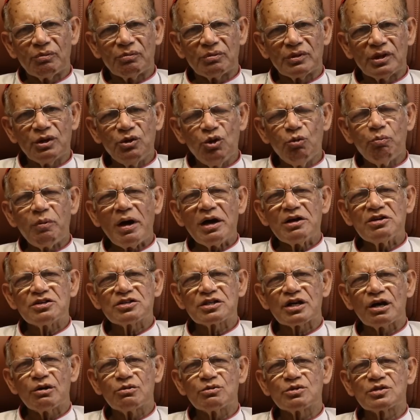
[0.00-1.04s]
new parish
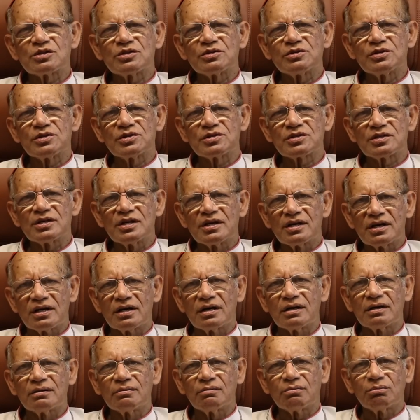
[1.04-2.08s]
councils,
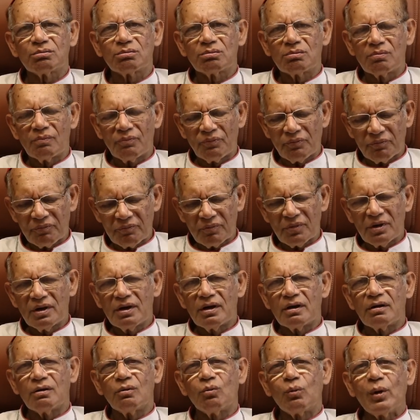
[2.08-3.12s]

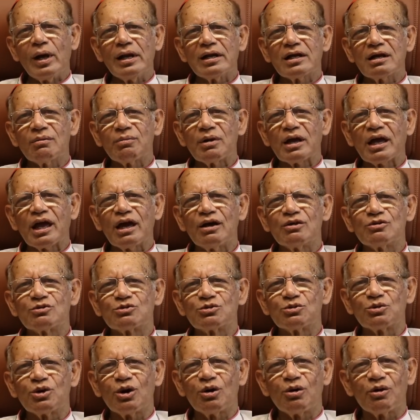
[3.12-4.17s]
welcome again to
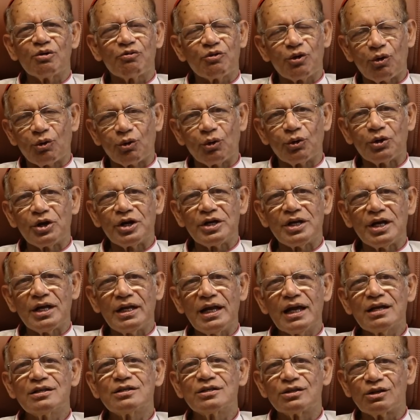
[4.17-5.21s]
your, if you're already
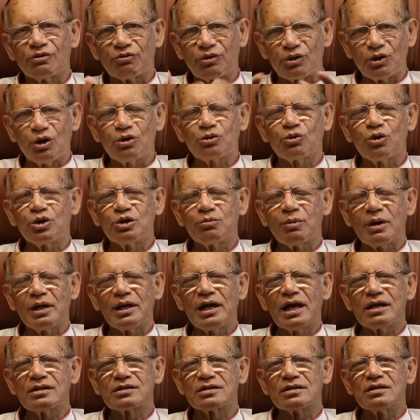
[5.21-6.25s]
elected, if you're not going to be
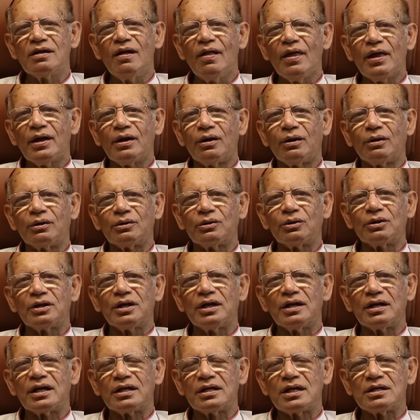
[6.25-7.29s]
elected, already
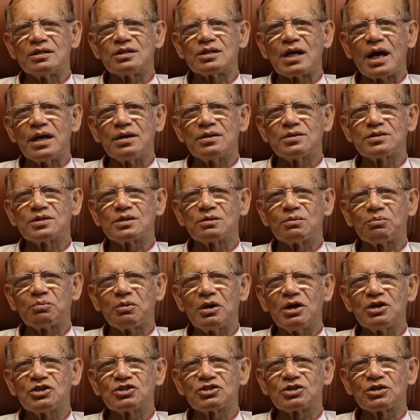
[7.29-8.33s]
in
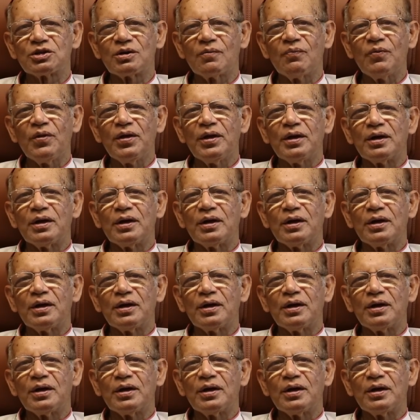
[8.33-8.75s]
anticipation,